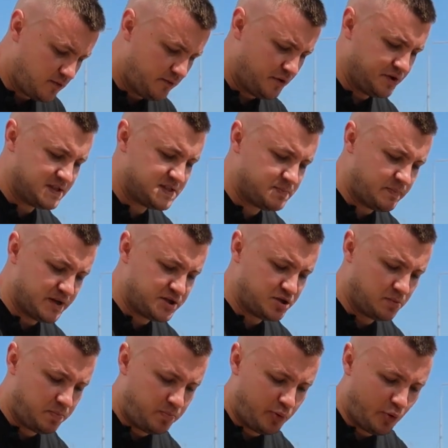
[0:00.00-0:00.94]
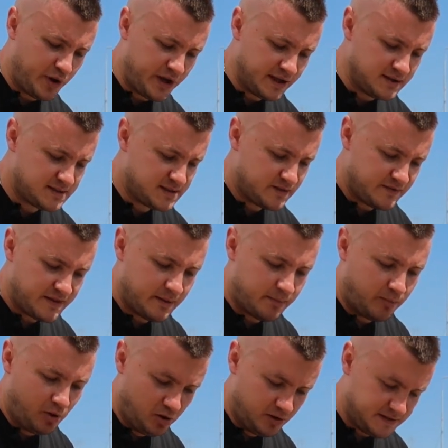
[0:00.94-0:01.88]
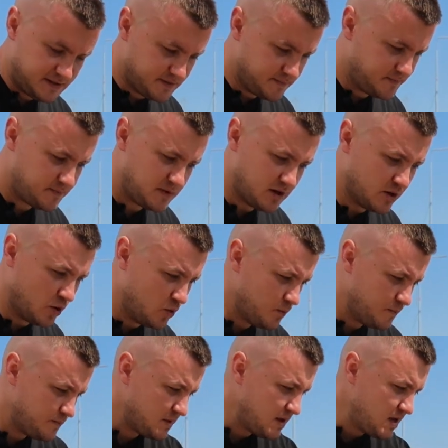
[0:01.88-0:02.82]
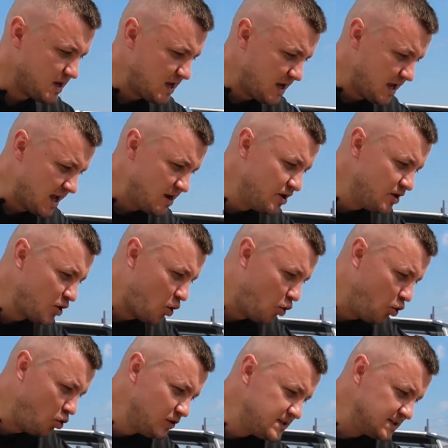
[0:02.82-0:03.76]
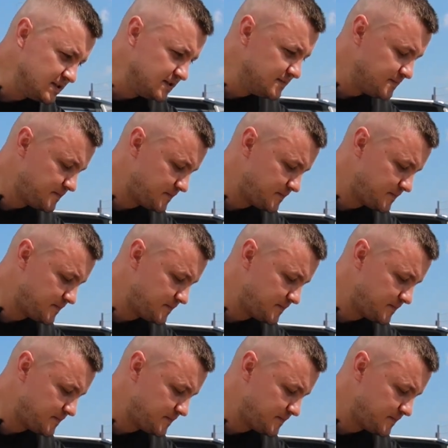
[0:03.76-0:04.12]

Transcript: for the special points with the bolts, and it holds it